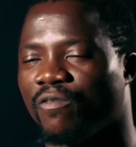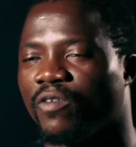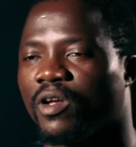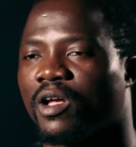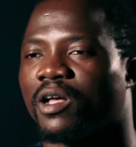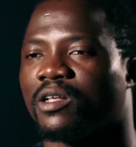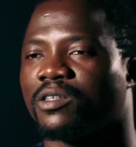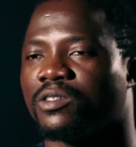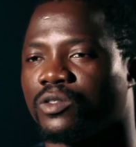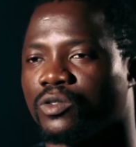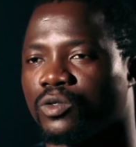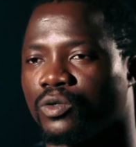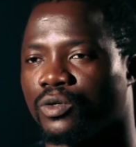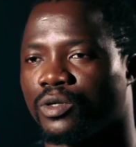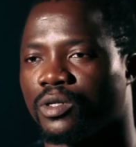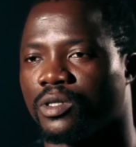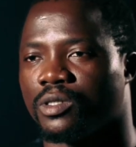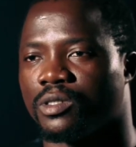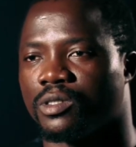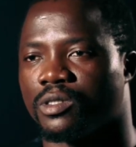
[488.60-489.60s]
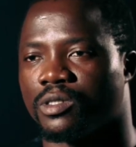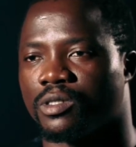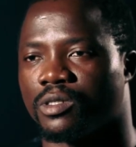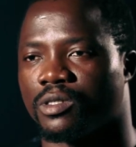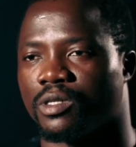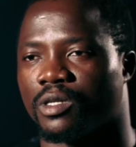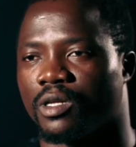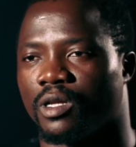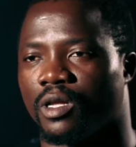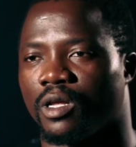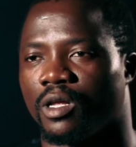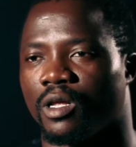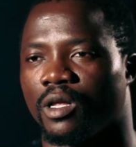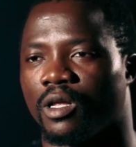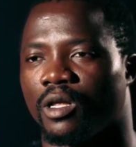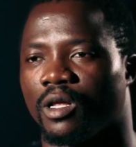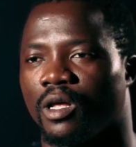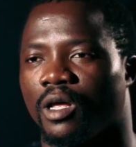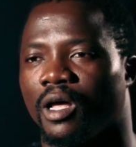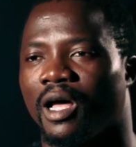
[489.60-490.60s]
African stories,
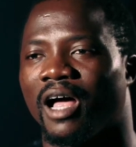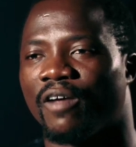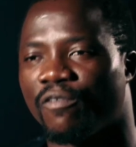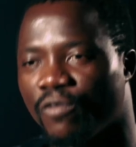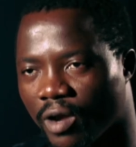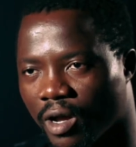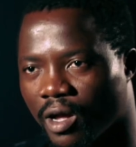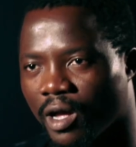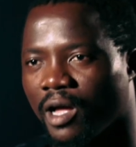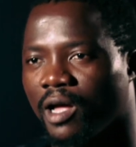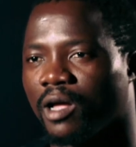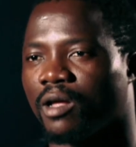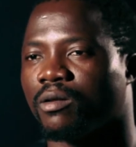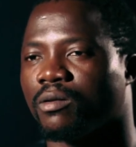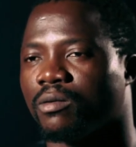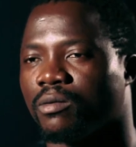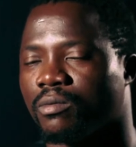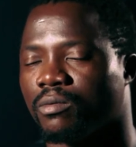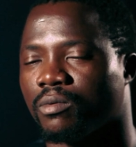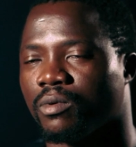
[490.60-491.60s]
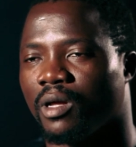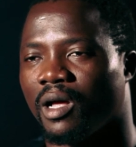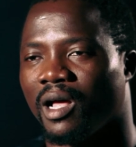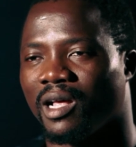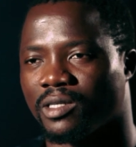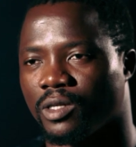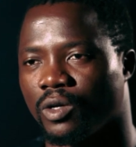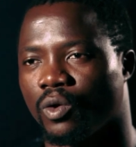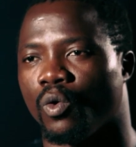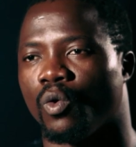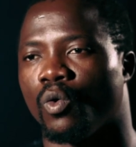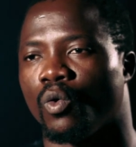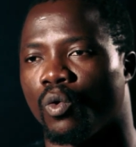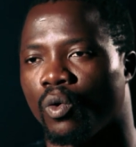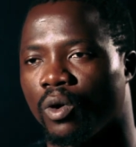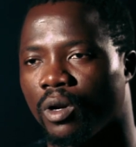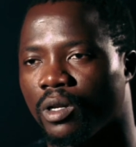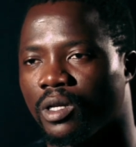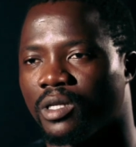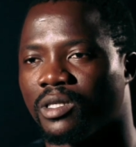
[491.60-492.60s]
Africa as a
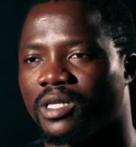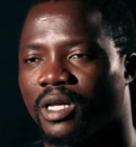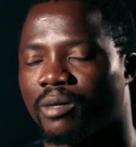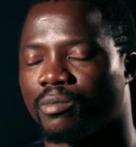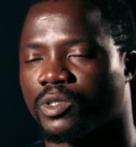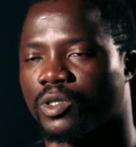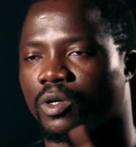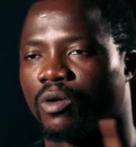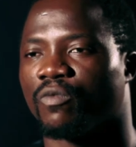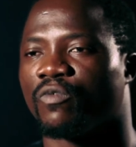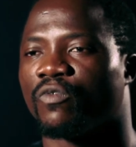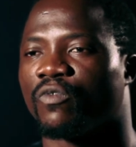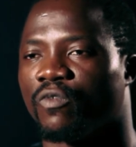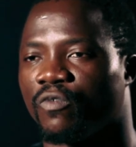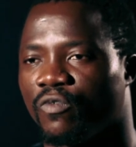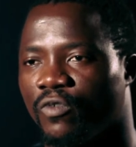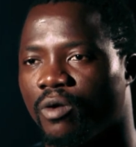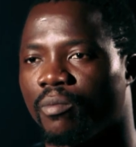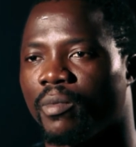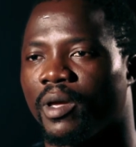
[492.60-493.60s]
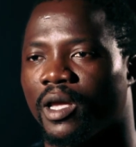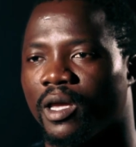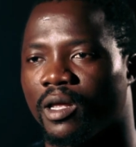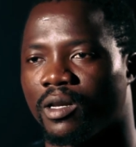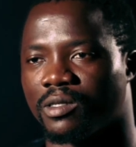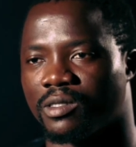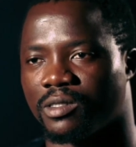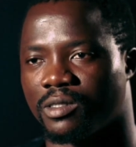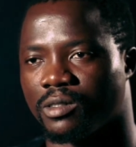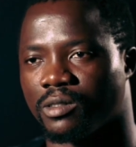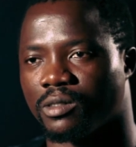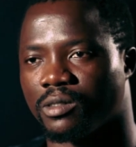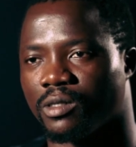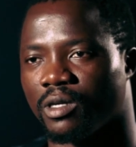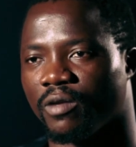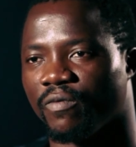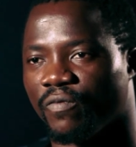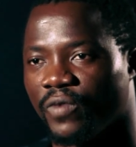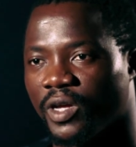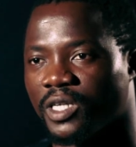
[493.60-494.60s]
whole, in terms of filmmaking, is still
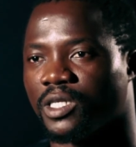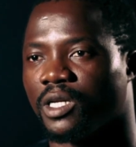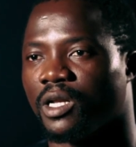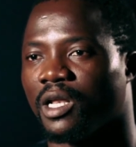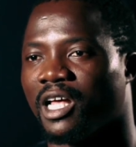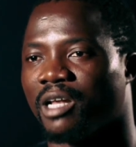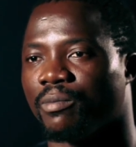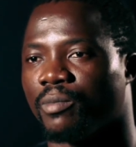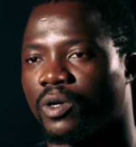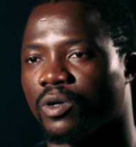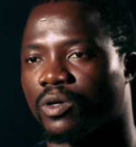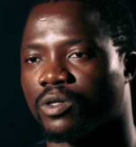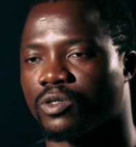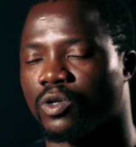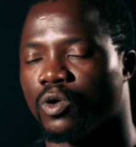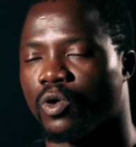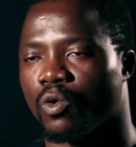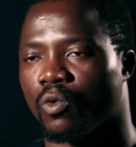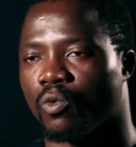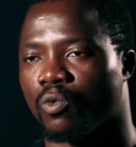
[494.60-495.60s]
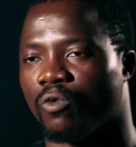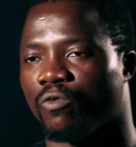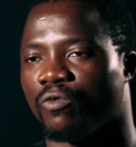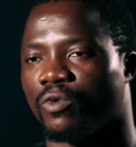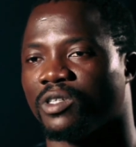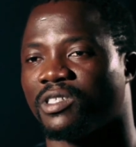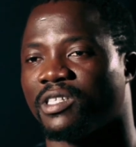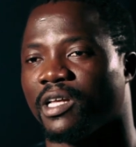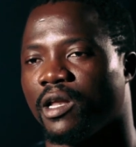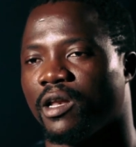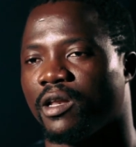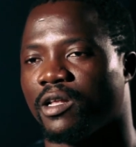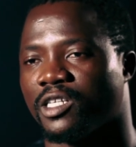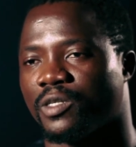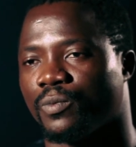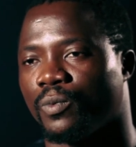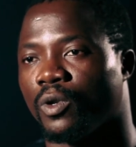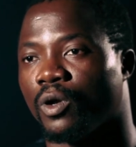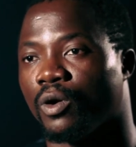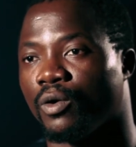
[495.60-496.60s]
a virgin land, because we've not started
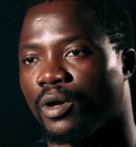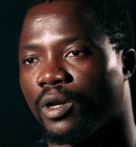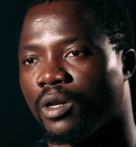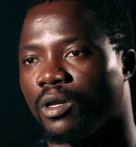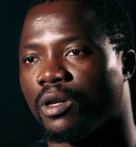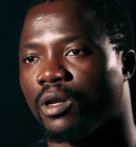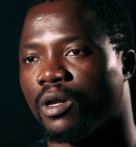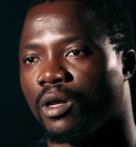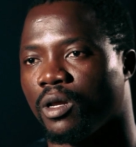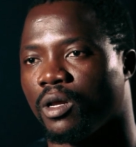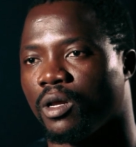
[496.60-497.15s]
exploring